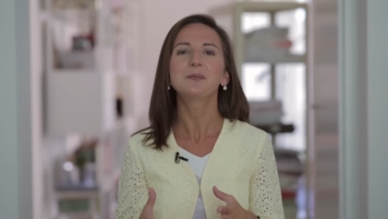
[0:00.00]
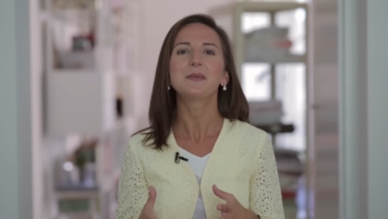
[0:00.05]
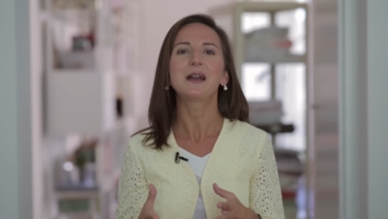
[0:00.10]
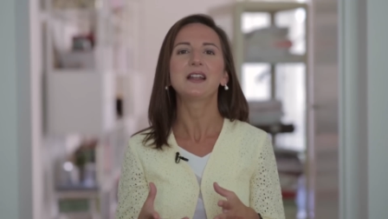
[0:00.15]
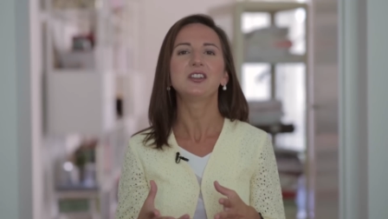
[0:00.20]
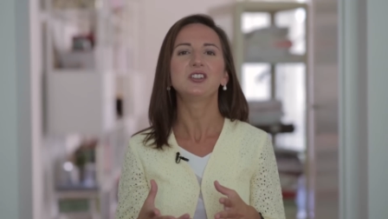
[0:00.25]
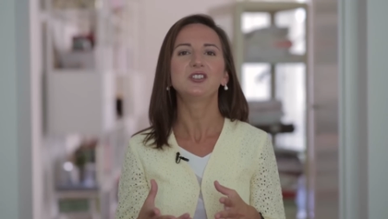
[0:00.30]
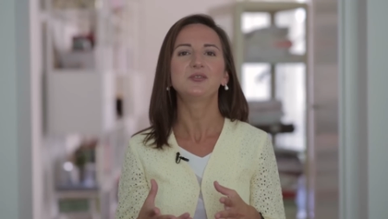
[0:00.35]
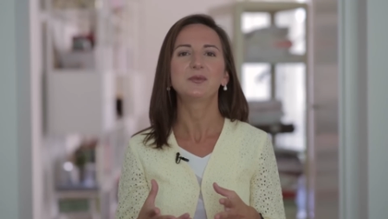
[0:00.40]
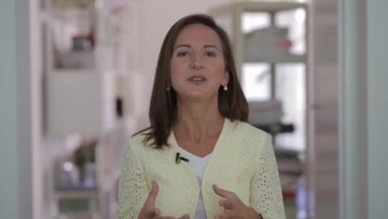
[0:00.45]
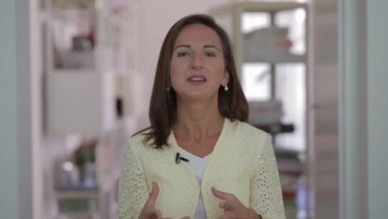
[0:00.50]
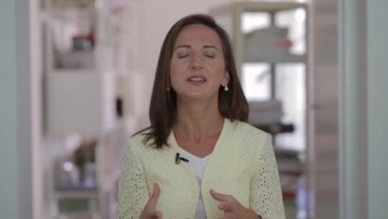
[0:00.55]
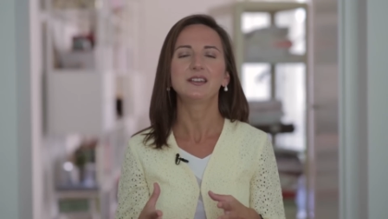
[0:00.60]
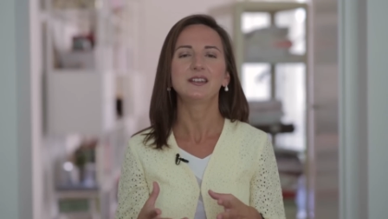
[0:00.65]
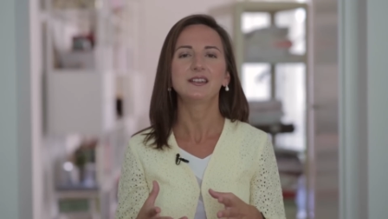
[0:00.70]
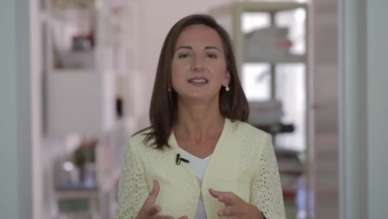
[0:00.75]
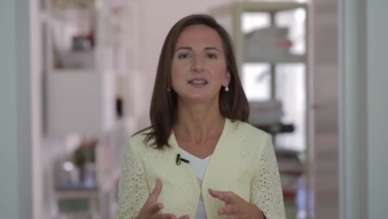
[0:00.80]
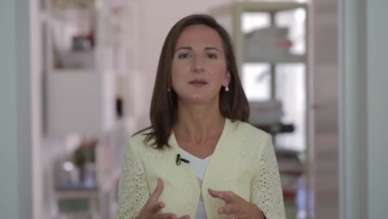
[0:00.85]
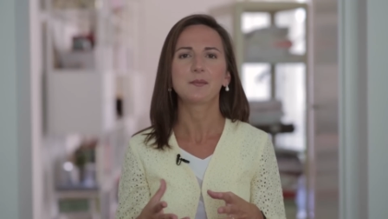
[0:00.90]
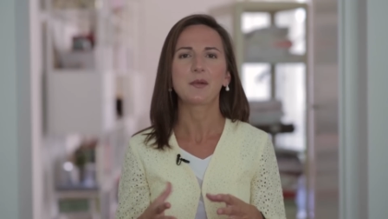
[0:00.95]
management
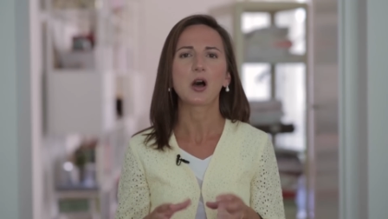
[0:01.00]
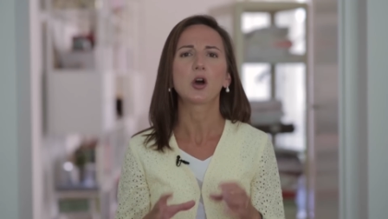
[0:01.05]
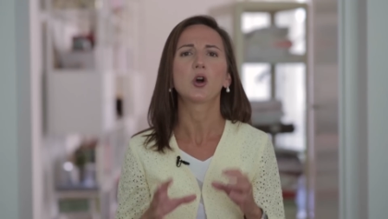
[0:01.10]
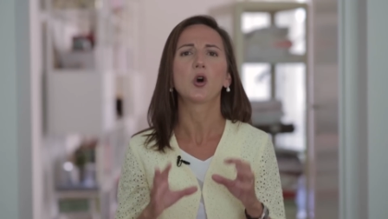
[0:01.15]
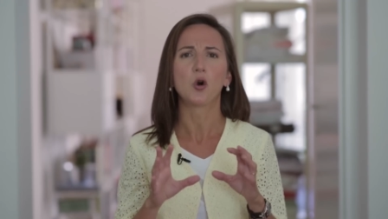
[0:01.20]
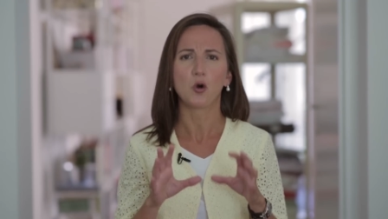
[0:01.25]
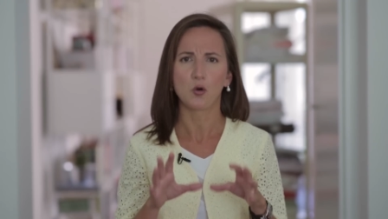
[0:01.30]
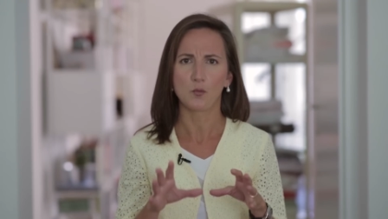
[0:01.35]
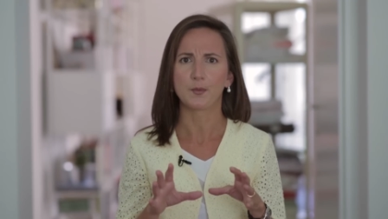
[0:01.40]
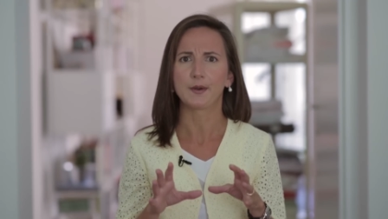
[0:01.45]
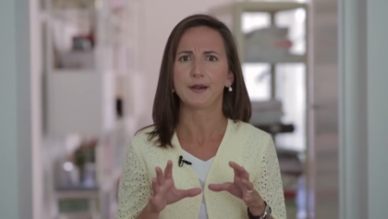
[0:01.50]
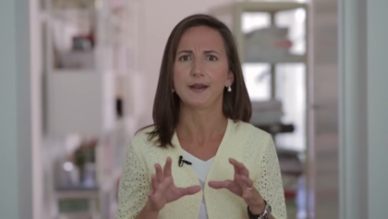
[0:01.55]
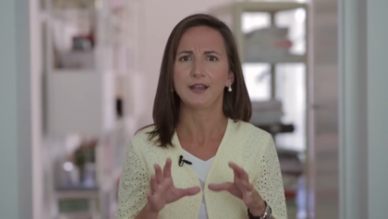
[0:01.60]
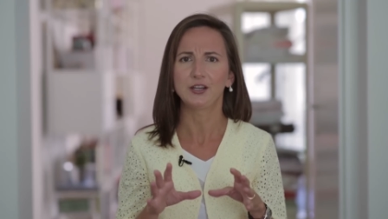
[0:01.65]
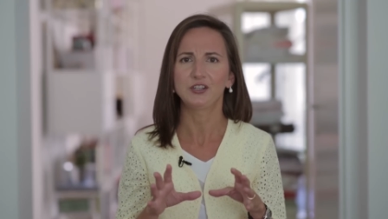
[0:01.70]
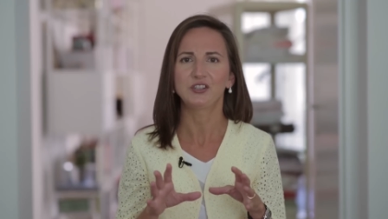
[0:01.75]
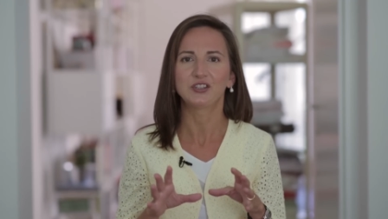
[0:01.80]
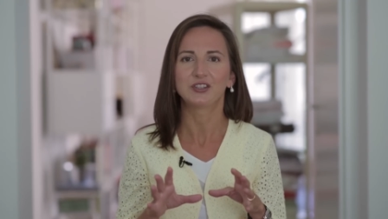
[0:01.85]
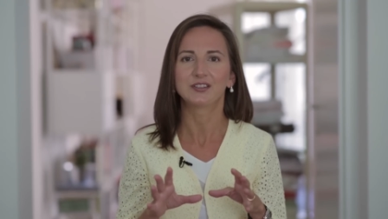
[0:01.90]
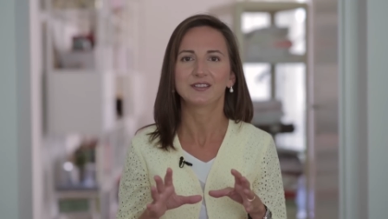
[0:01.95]
is about
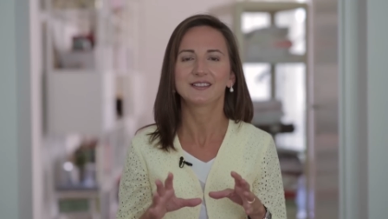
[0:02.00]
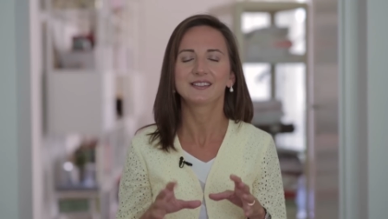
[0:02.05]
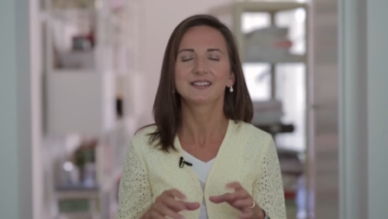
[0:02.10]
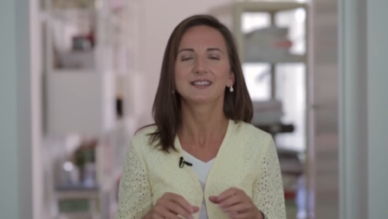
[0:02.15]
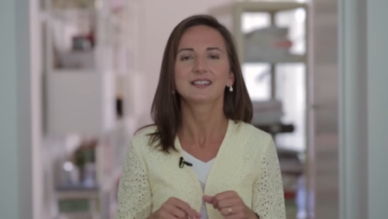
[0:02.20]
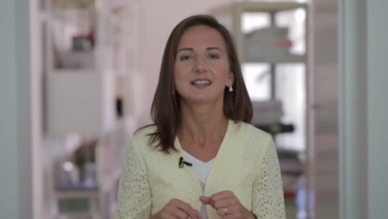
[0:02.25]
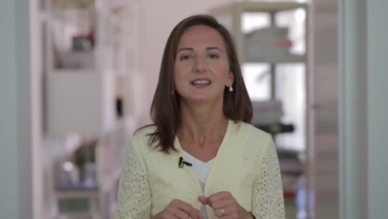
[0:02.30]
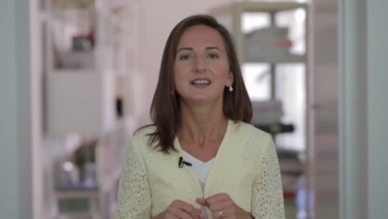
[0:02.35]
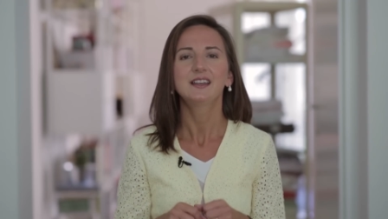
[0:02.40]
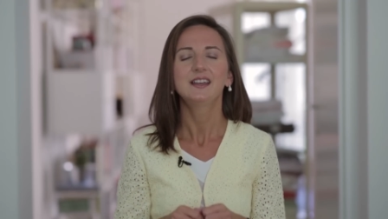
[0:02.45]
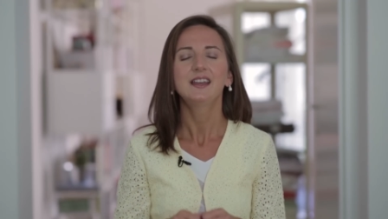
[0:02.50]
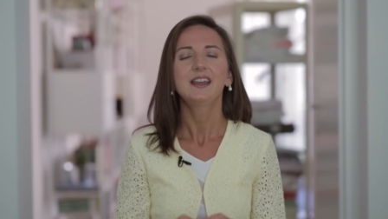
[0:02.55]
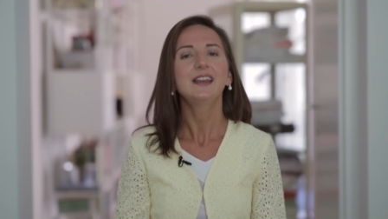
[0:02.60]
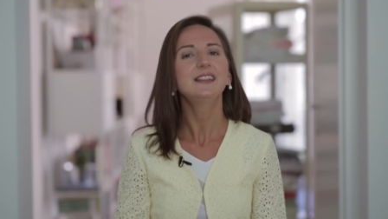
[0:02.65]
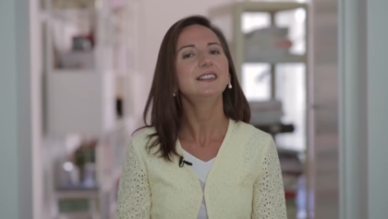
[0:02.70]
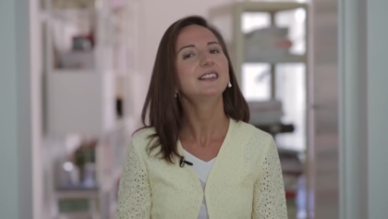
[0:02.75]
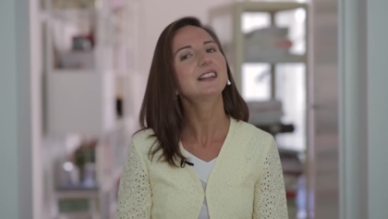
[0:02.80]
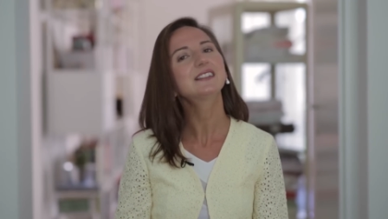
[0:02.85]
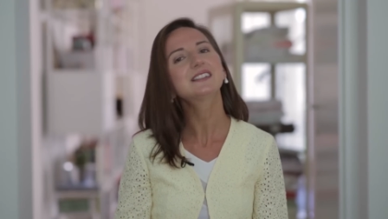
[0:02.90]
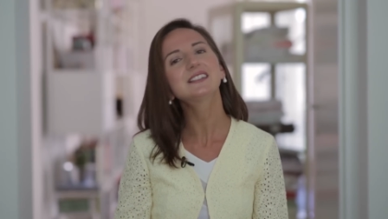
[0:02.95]
operations.
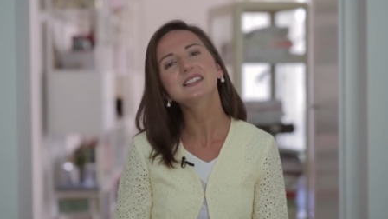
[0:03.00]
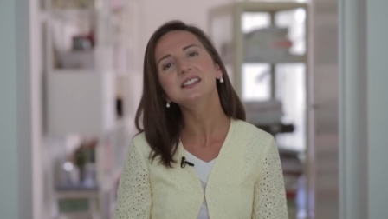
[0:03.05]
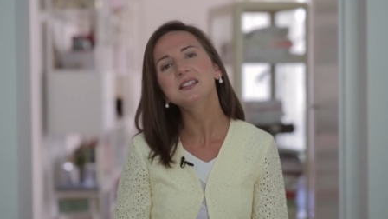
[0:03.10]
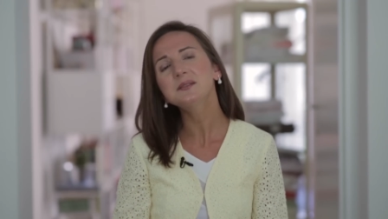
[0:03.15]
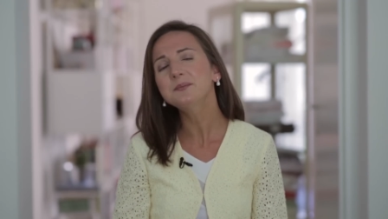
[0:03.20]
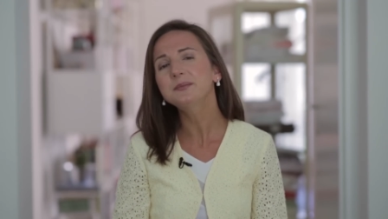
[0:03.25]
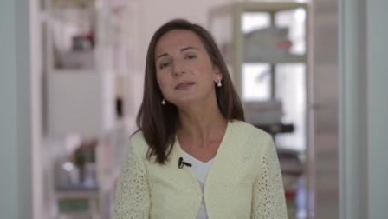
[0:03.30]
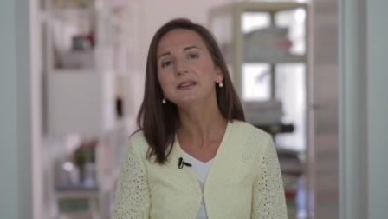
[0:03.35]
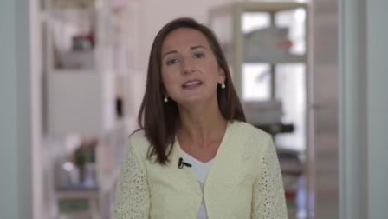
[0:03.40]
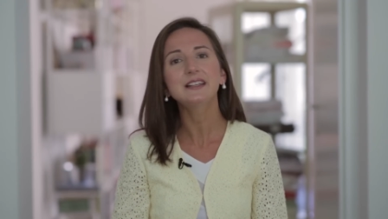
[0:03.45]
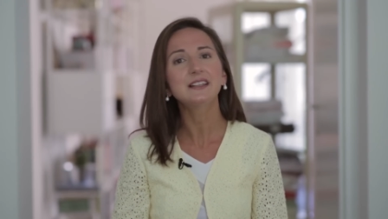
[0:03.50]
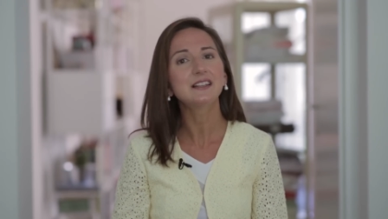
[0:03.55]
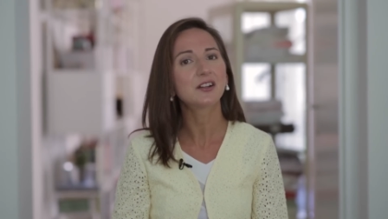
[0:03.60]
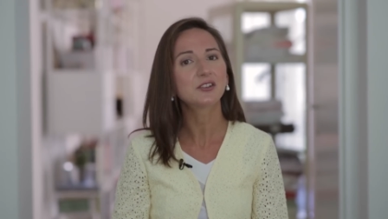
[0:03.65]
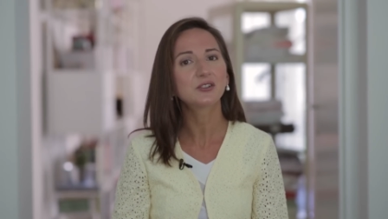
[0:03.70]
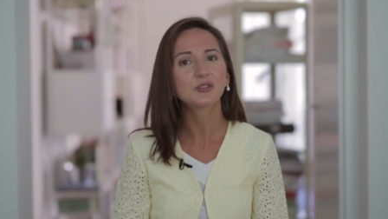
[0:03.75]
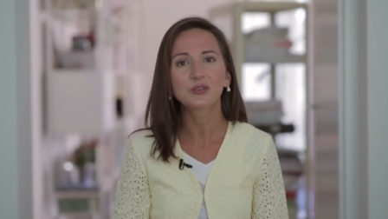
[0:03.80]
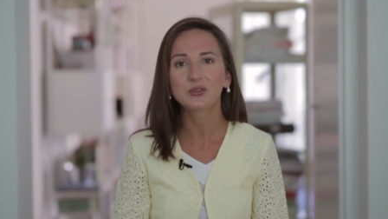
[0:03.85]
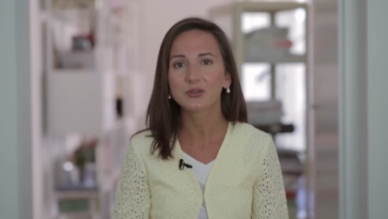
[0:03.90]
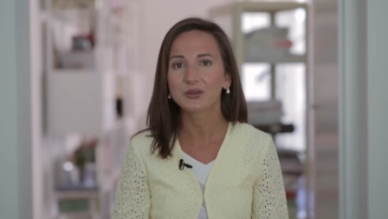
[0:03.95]
And that's simply
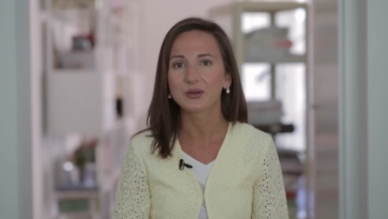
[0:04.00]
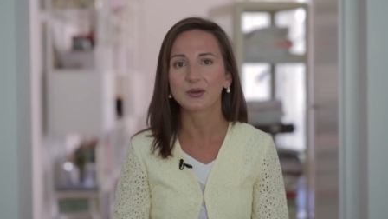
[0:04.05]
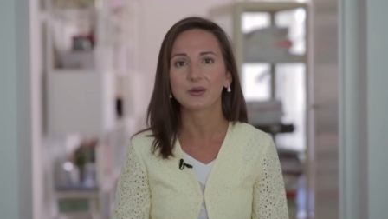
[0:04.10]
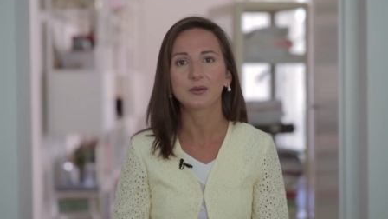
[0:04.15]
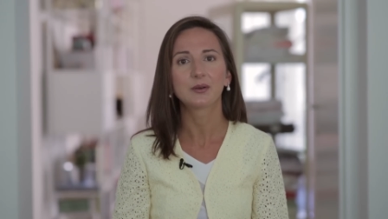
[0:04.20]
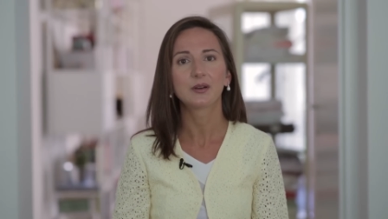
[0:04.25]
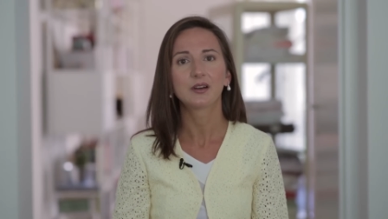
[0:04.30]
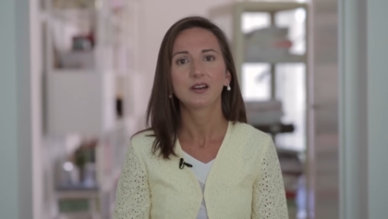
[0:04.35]
not true.